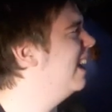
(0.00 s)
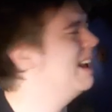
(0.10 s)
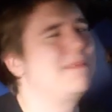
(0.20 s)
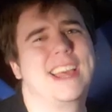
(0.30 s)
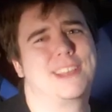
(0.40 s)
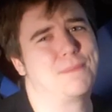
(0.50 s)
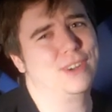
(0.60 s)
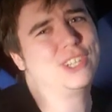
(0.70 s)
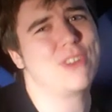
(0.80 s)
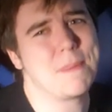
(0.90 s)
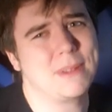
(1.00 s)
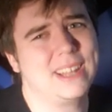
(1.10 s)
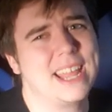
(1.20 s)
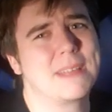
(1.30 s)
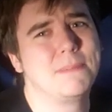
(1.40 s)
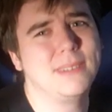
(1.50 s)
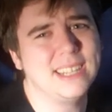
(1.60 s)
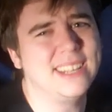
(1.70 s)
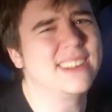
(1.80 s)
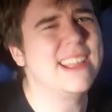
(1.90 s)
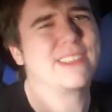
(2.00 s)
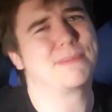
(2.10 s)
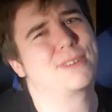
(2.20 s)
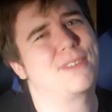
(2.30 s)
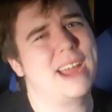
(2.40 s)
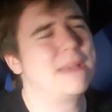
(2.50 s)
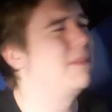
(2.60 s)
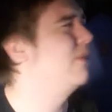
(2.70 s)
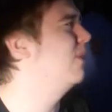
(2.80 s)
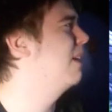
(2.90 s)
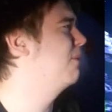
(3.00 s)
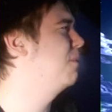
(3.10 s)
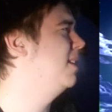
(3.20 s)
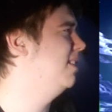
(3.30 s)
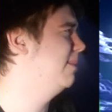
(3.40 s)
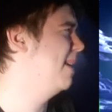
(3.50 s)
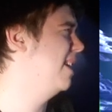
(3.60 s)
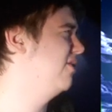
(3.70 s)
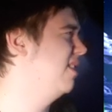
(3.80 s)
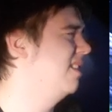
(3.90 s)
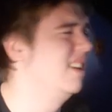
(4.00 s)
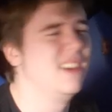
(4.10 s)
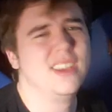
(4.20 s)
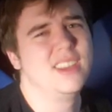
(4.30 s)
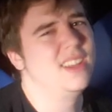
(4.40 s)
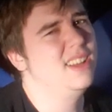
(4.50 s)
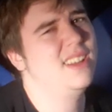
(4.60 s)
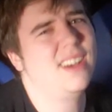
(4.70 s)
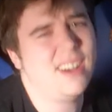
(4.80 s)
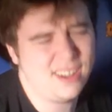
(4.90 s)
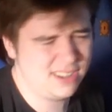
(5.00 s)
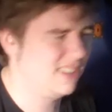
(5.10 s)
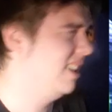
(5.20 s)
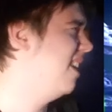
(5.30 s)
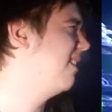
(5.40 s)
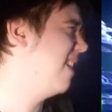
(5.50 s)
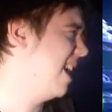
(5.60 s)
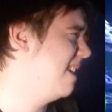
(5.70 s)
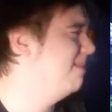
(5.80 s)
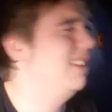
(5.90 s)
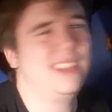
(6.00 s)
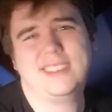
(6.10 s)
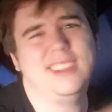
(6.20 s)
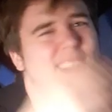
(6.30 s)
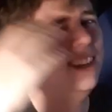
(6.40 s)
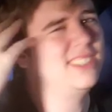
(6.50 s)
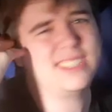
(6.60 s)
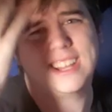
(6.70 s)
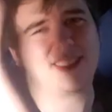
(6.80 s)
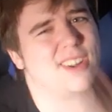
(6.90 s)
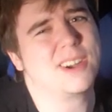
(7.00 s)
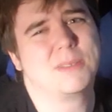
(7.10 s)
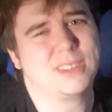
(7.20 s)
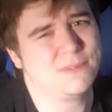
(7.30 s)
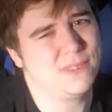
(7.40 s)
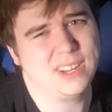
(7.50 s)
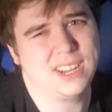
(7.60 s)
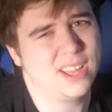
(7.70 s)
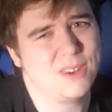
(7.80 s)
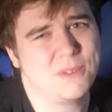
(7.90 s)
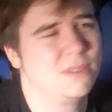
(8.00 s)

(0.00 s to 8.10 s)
I'm desperate. Drop a like, please, and subscribe if you love Luigi's Mansion. Oh, alright. Let's, let's just get started with the video.